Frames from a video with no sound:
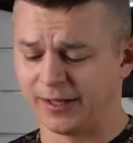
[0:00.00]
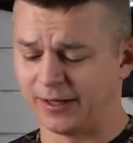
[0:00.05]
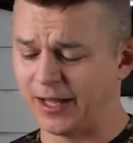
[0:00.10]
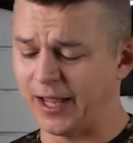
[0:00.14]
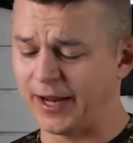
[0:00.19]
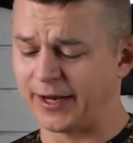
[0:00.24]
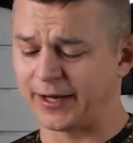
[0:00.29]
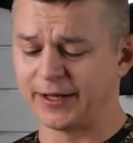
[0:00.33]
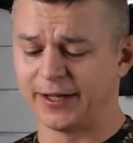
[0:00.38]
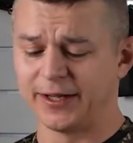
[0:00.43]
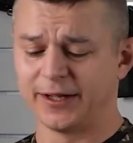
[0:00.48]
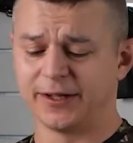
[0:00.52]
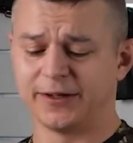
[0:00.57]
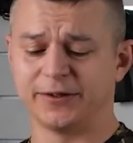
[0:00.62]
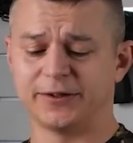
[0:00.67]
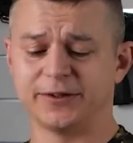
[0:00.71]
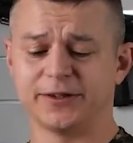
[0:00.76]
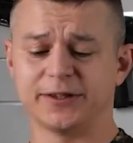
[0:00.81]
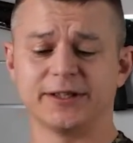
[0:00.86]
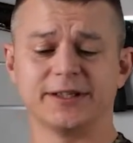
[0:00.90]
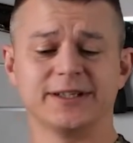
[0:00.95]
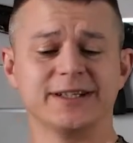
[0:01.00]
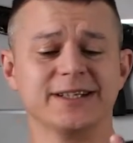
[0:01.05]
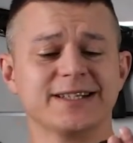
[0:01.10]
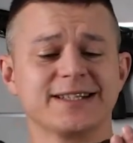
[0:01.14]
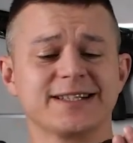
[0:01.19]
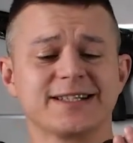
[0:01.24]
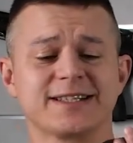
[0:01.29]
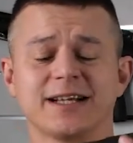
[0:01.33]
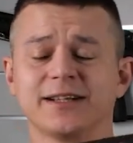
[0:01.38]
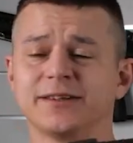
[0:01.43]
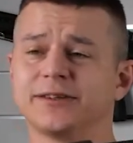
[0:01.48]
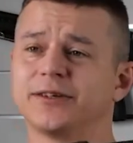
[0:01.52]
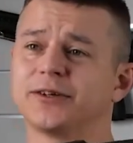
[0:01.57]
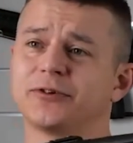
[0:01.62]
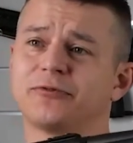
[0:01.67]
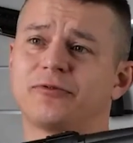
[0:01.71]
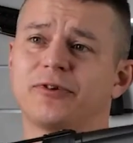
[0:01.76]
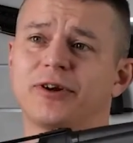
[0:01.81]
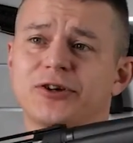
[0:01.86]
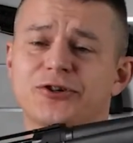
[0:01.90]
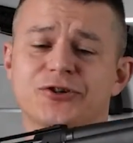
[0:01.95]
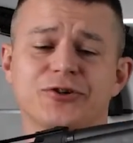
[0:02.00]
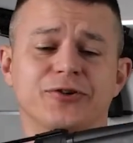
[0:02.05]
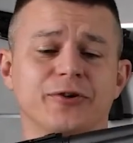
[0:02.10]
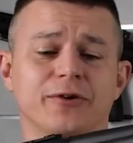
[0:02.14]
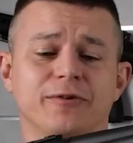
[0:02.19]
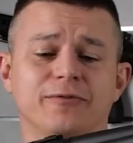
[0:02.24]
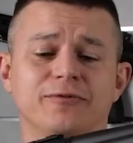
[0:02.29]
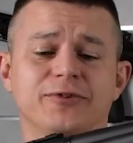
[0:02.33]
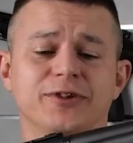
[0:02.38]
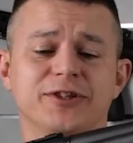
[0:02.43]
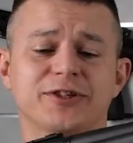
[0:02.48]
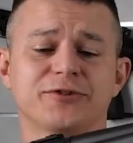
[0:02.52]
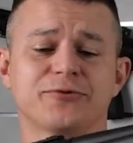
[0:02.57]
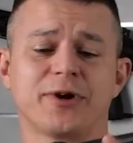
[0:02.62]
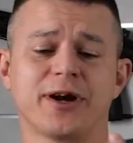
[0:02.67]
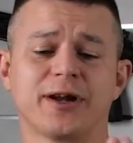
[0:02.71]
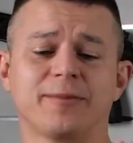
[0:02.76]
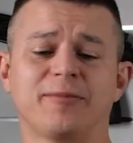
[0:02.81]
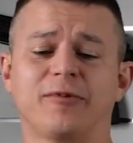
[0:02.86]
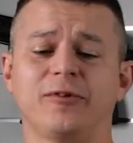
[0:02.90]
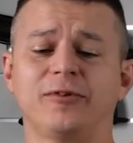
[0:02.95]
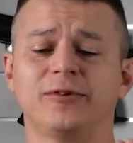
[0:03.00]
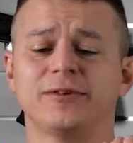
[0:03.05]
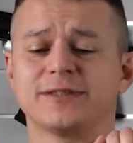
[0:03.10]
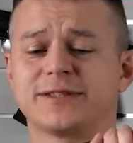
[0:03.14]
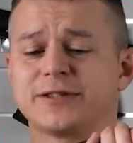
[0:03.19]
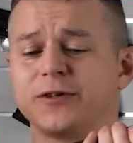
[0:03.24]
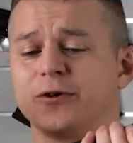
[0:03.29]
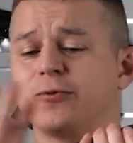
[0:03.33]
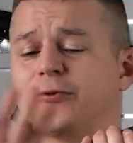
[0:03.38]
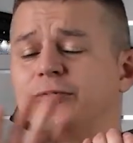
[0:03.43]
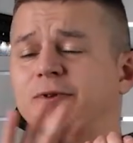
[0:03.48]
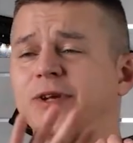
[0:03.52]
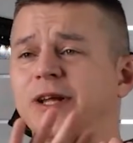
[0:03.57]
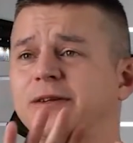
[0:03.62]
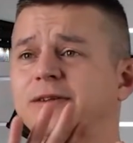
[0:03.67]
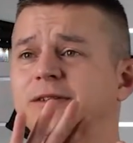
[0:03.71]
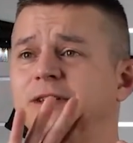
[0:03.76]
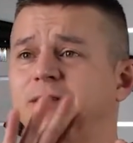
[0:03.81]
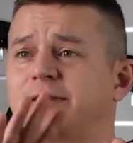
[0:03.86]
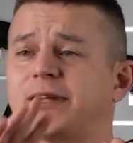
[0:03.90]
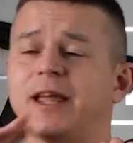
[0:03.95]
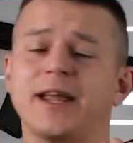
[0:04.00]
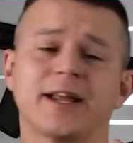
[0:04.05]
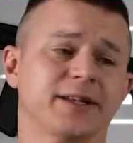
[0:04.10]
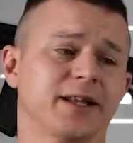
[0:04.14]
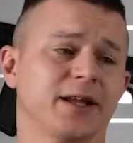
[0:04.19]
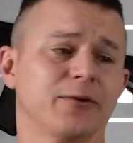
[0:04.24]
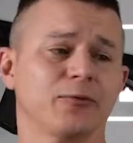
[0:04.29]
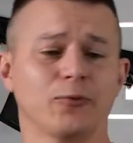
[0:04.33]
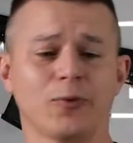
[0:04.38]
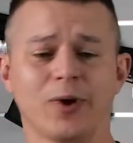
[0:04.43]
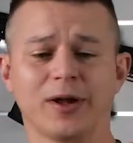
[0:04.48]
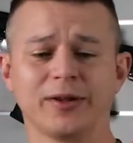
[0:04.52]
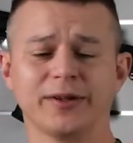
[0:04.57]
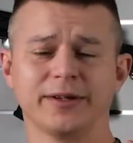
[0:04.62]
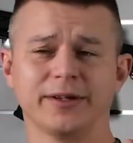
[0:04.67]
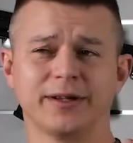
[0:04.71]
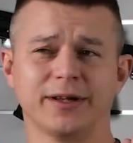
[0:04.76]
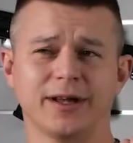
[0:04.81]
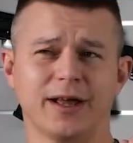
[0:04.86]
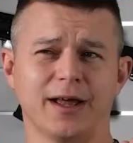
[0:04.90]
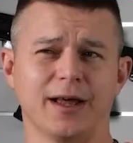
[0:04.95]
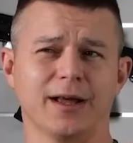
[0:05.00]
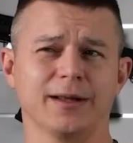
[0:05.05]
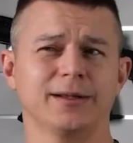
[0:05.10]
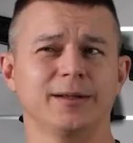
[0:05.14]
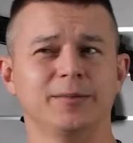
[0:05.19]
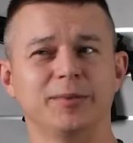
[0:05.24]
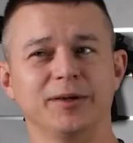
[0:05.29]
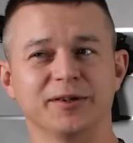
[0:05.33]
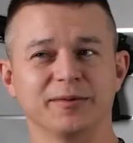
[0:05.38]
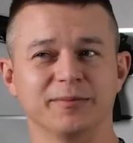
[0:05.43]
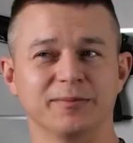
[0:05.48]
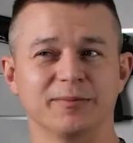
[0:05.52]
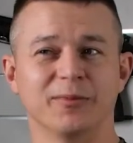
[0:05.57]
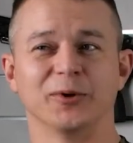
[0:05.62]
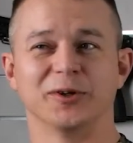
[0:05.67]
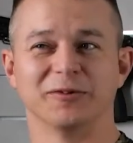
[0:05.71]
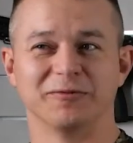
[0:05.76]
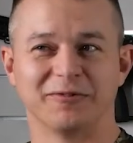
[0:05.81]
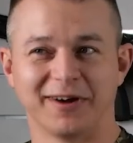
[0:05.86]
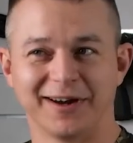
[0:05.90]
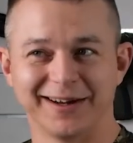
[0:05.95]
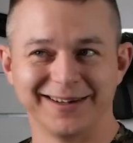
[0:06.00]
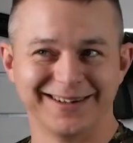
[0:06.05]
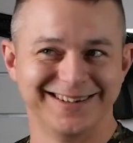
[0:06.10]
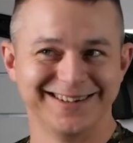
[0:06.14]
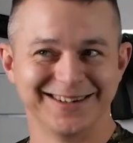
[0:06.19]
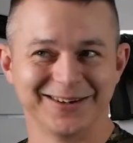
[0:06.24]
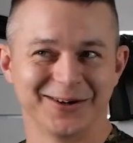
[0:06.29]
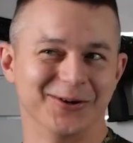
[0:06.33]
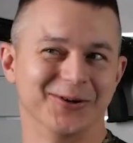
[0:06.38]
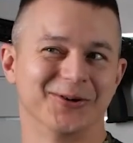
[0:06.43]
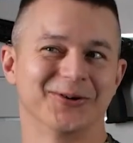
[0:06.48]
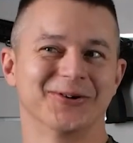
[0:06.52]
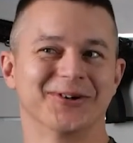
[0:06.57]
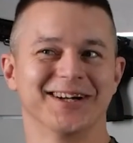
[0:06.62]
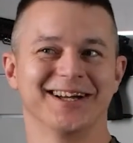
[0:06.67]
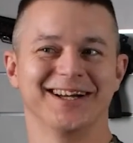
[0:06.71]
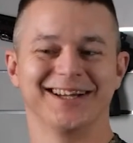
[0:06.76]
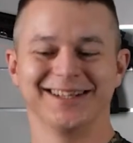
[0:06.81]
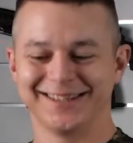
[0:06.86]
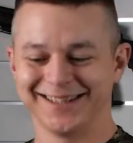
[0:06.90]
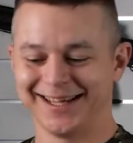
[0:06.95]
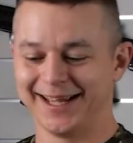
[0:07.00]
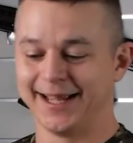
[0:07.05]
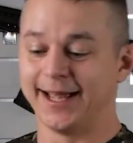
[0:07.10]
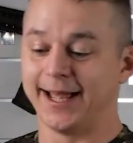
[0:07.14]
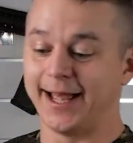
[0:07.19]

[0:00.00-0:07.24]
Like the standard version of this rifle, so not the takedown one, a little bit modified, alright,